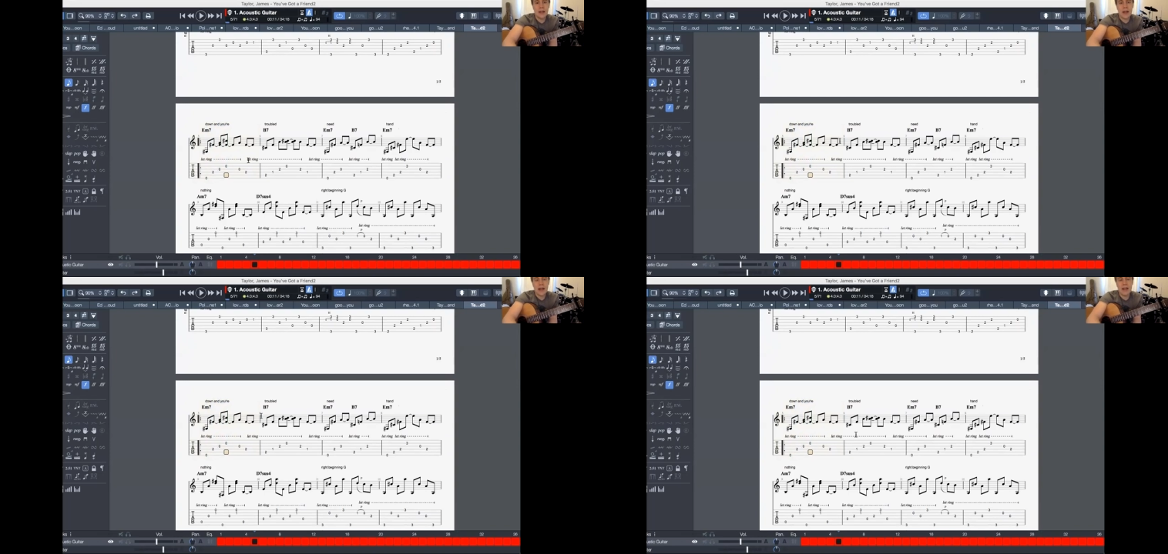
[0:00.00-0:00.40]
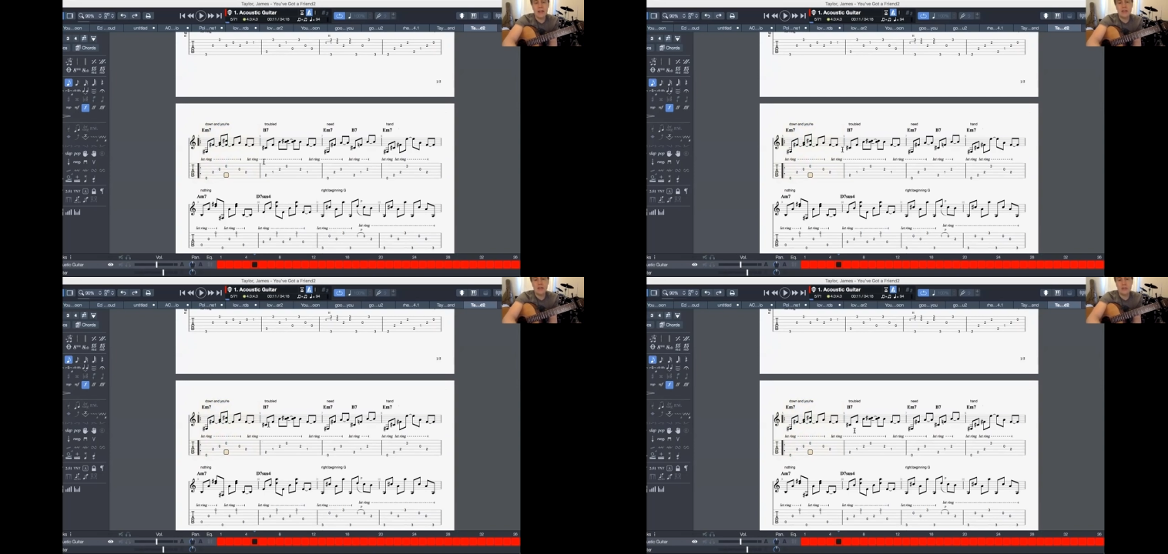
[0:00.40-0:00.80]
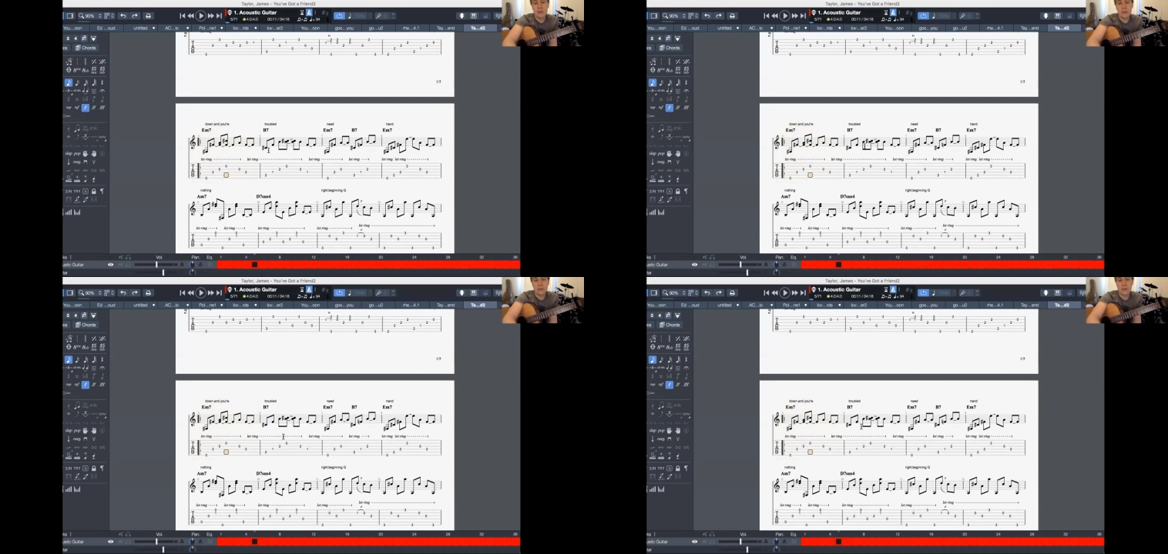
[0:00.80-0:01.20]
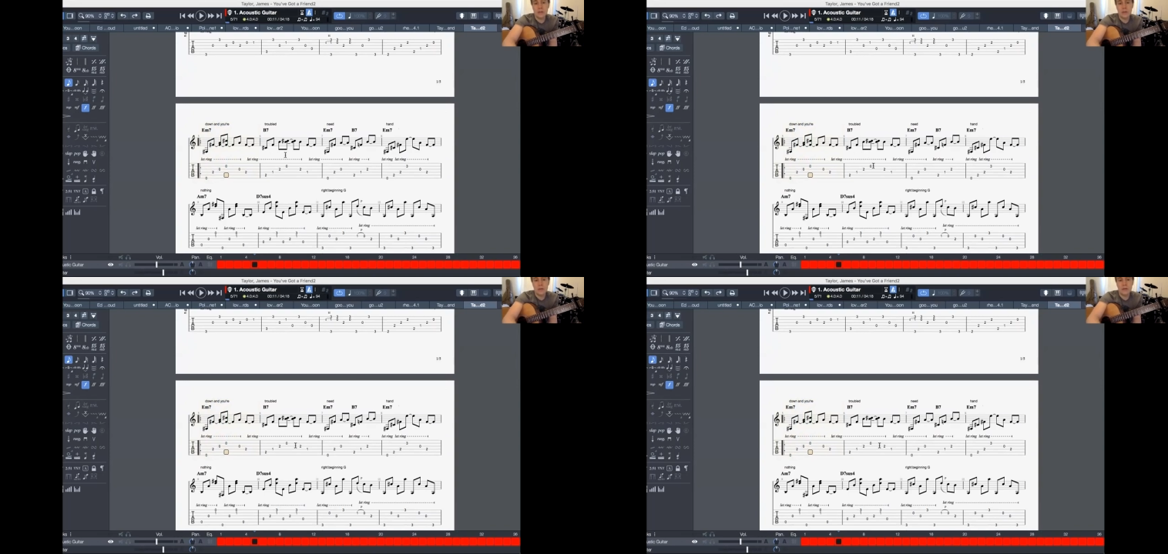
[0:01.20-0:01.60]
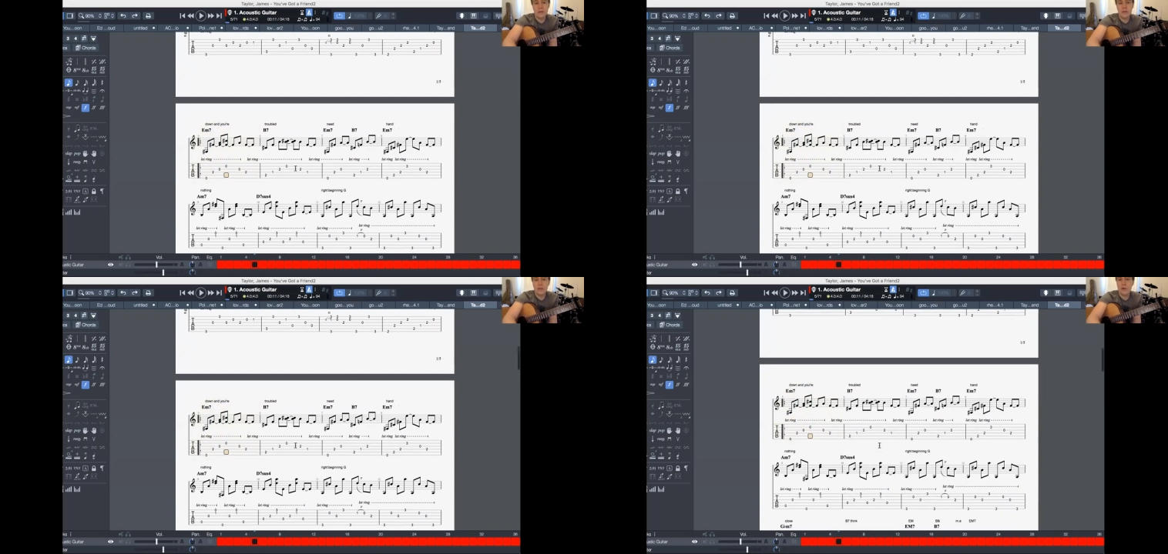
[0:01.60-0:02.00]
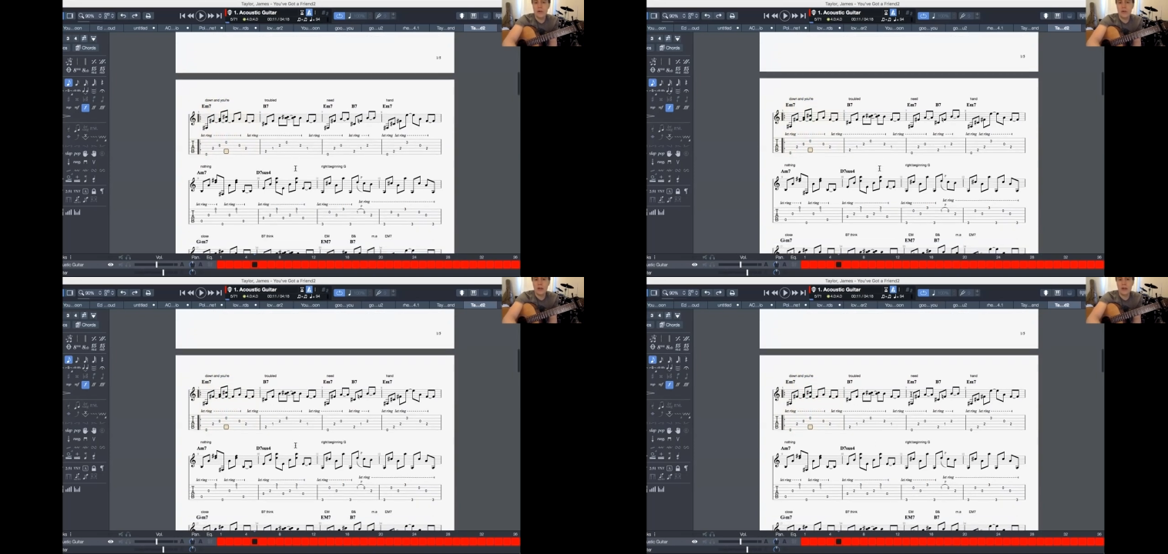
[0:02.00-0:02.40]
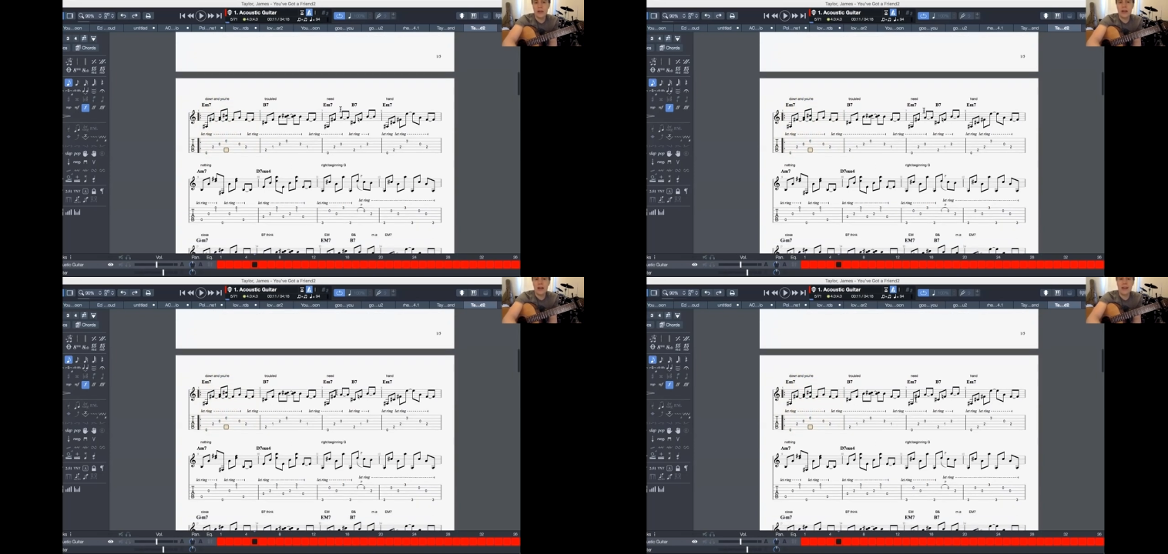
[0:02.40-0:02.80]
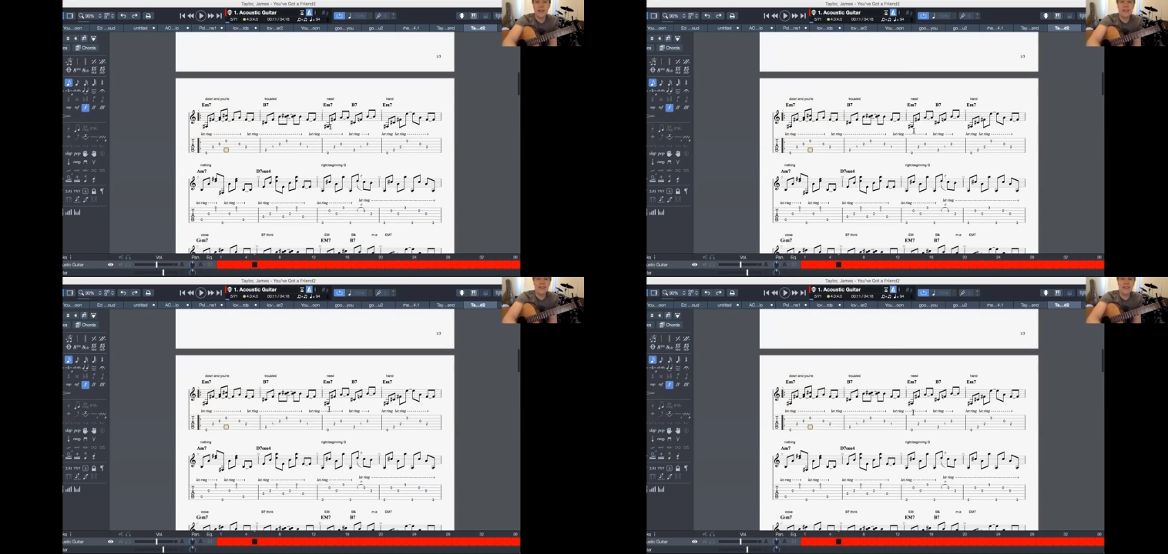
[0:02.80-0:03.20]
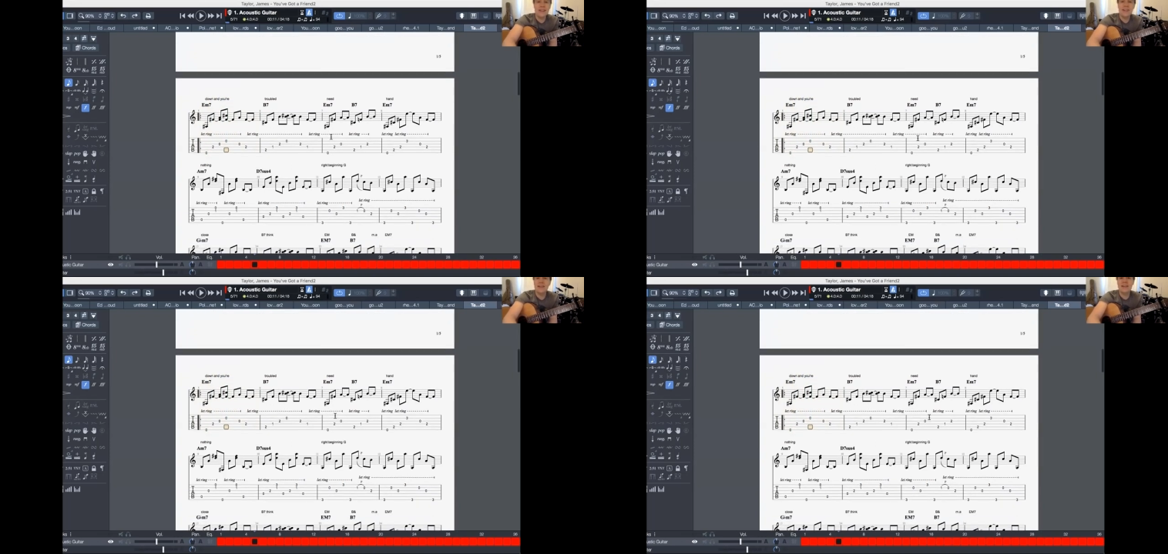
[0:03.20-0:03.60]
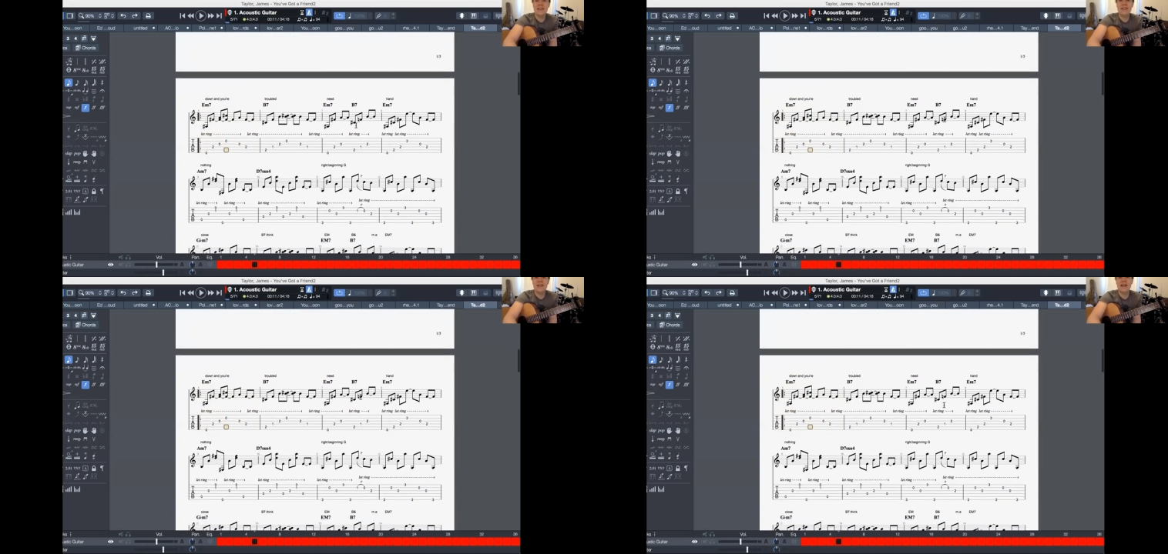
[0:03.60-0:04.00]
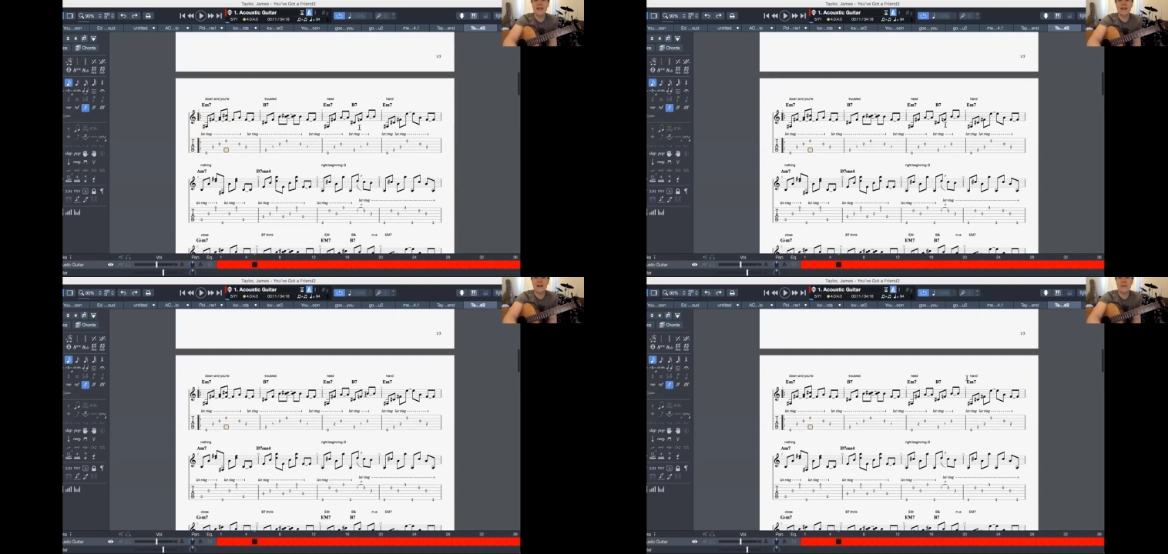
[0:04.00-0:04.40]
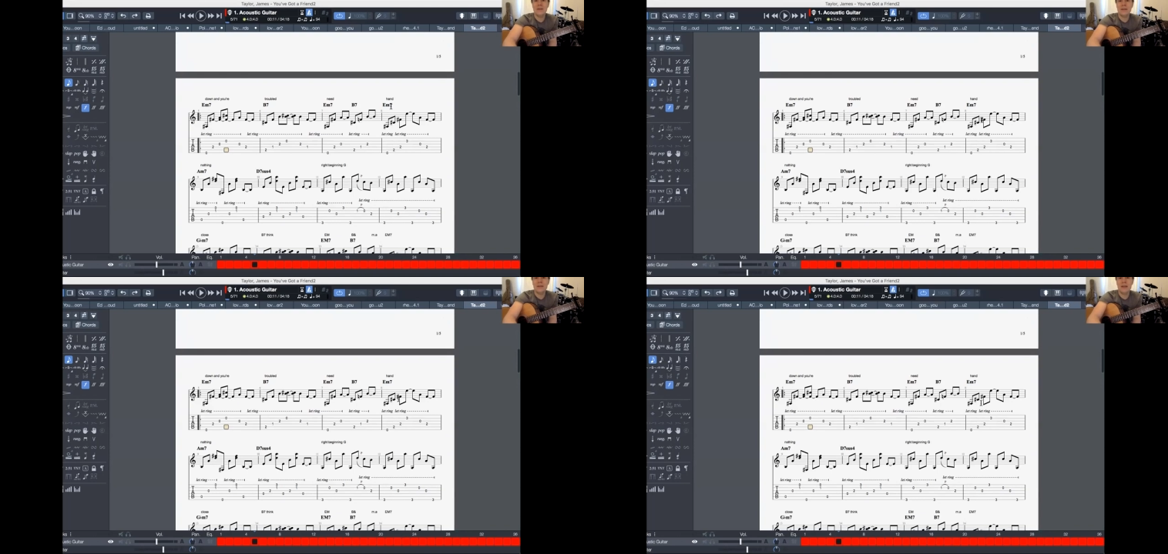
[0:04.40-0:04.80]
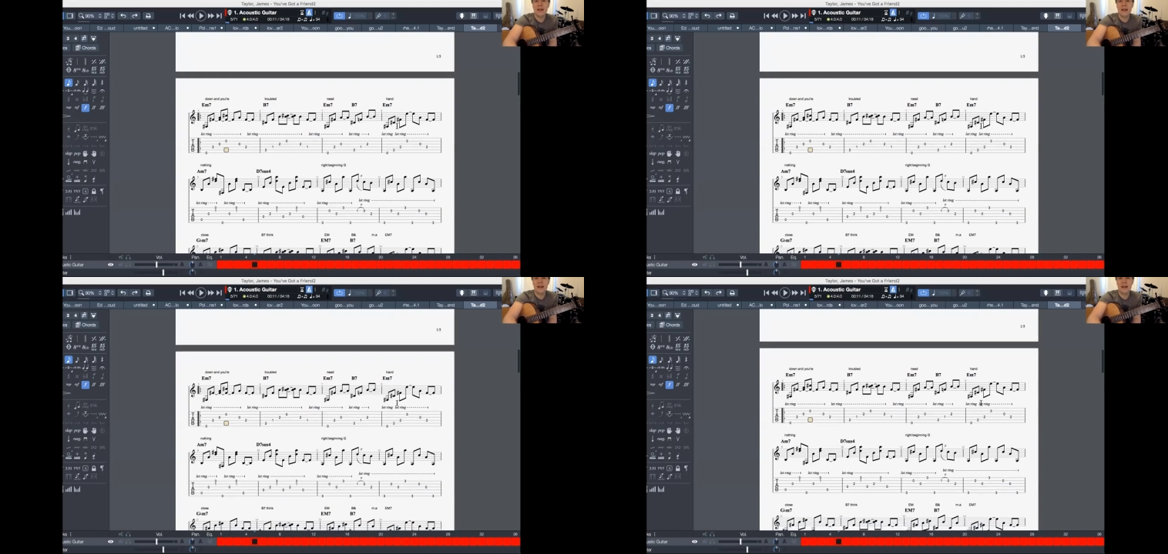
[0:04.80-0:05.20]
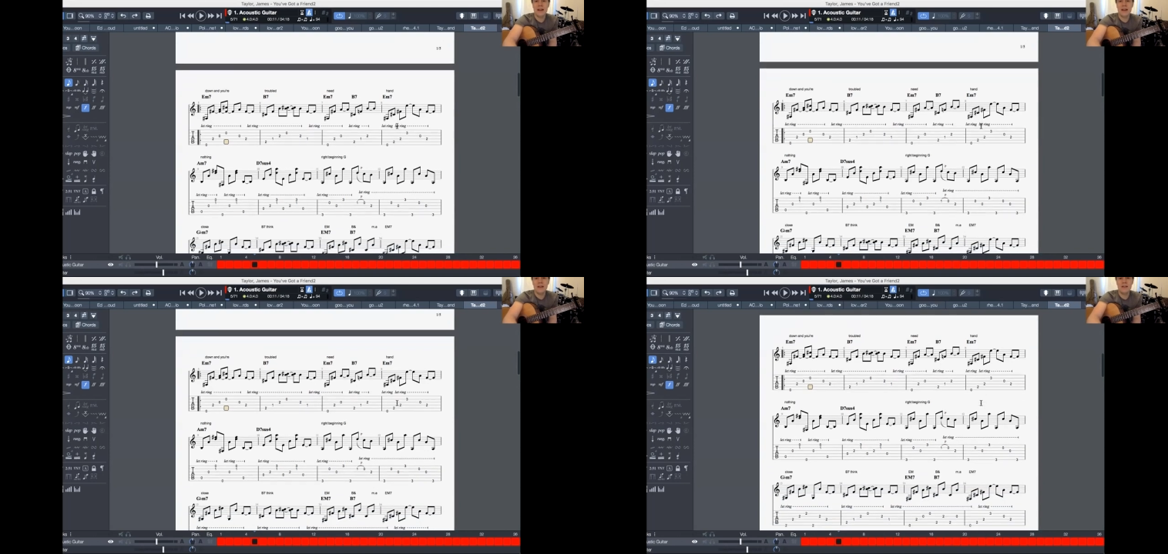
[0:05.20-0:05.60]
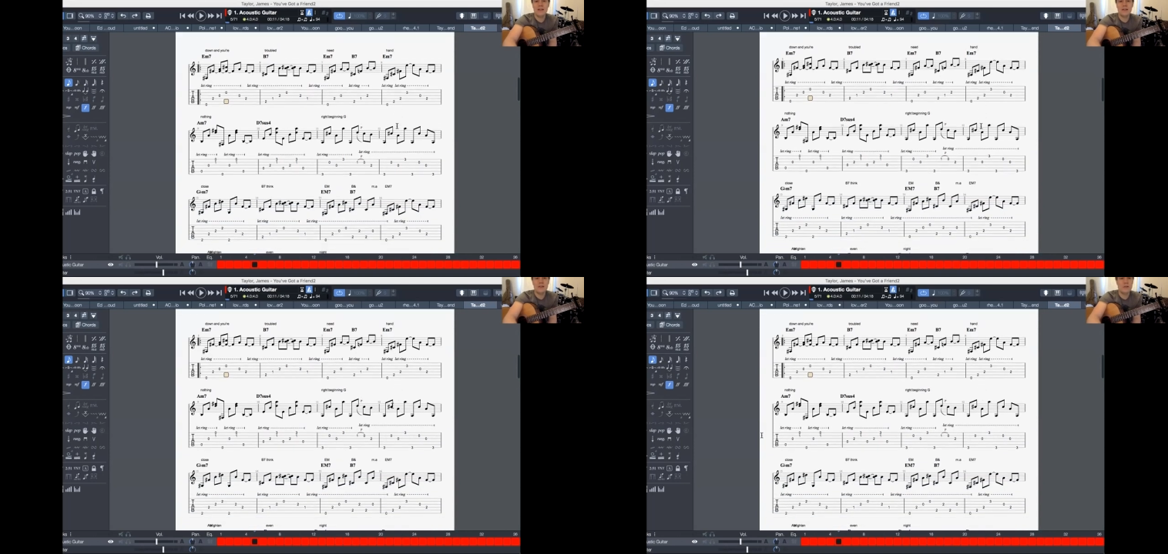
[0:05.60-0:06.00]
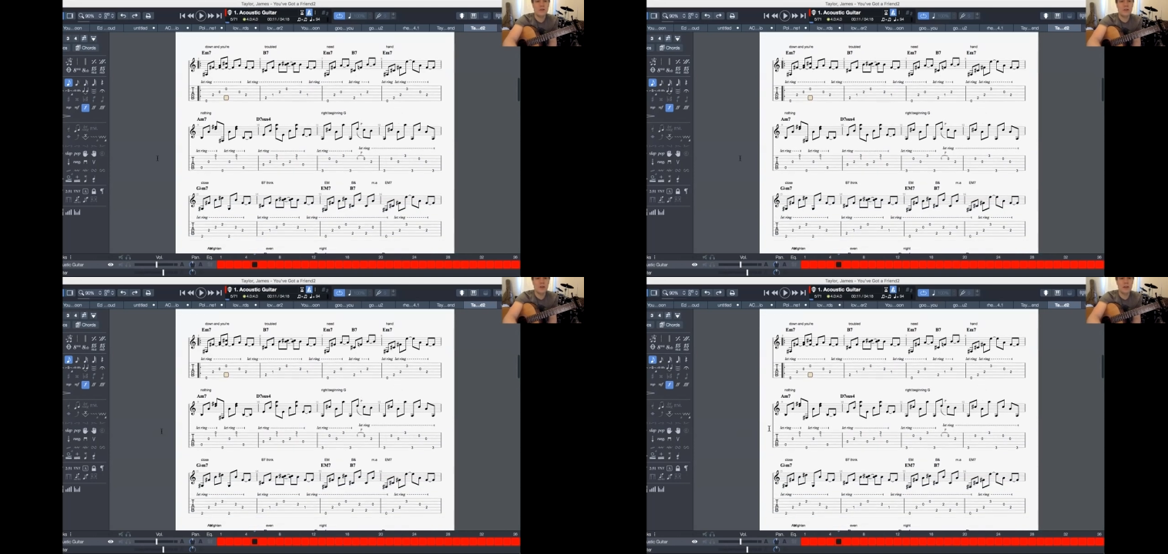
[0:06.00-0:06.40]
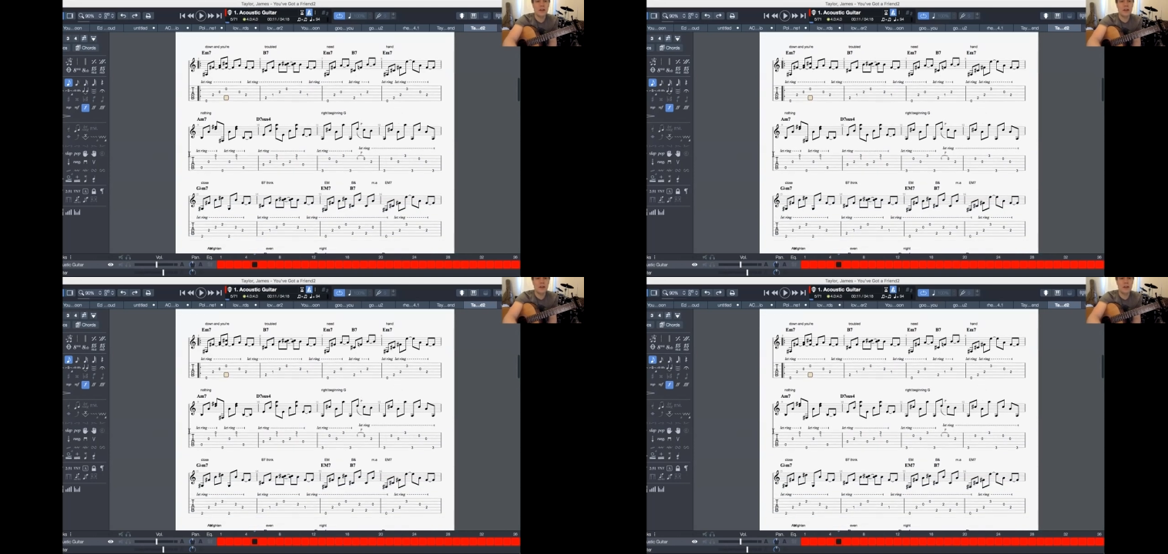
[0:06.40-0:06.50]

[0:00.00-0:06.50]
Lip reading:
Nobody's mouth can be seen.